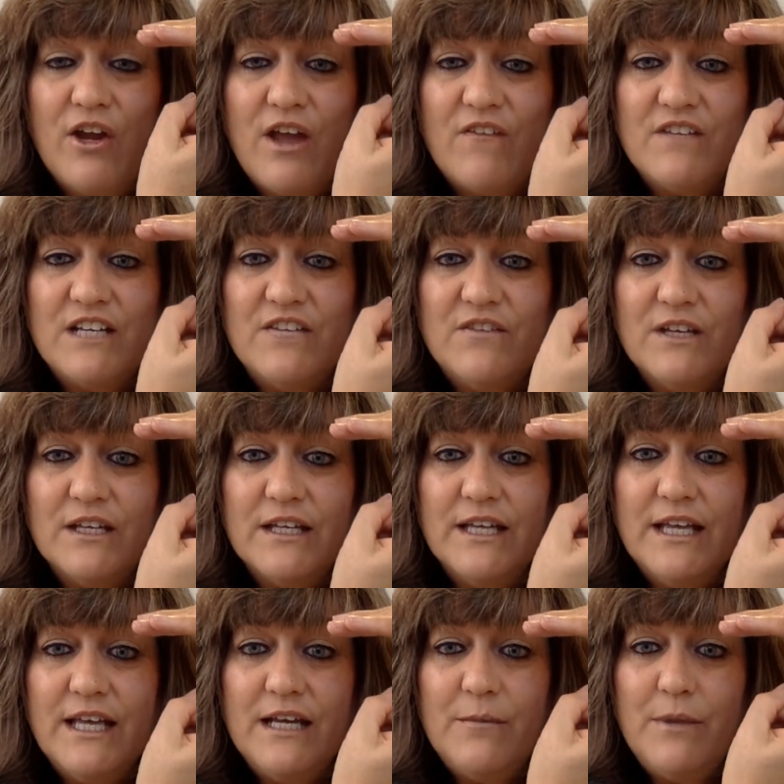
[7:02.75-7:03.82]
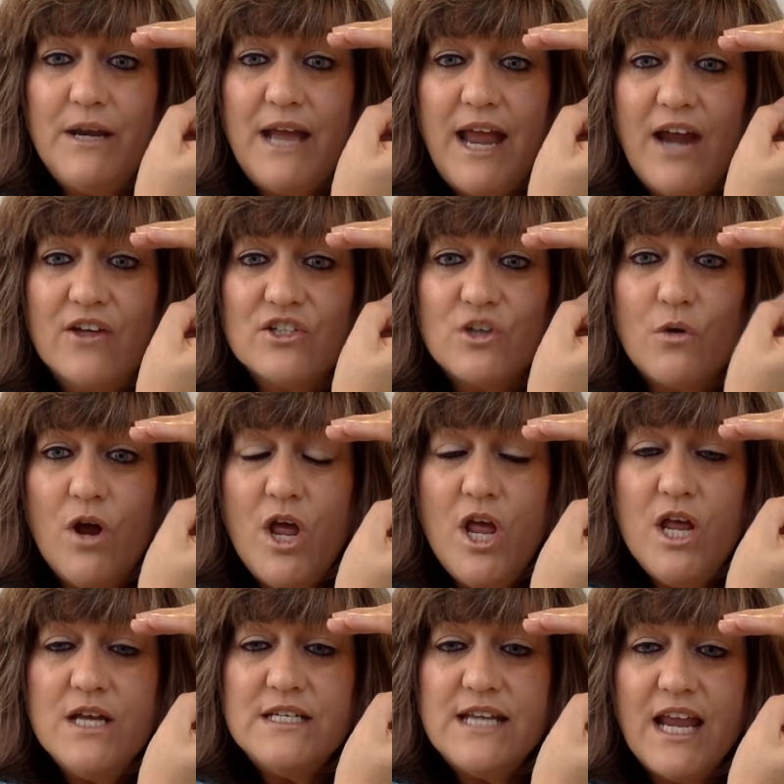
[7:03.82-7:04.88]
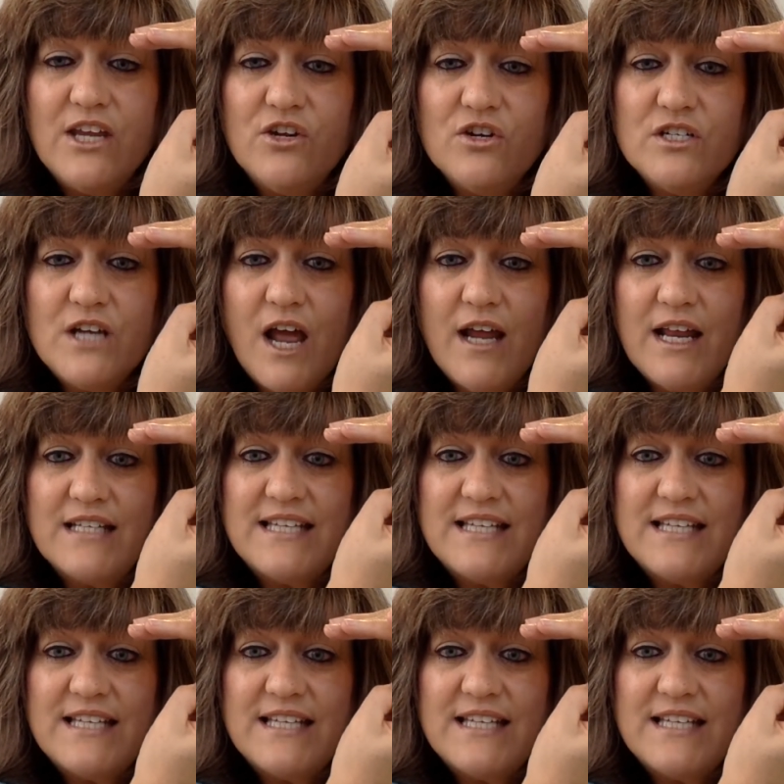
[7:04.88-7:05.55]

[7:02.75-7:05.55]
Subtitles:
You have to leave a little bit of air. So take your tongue.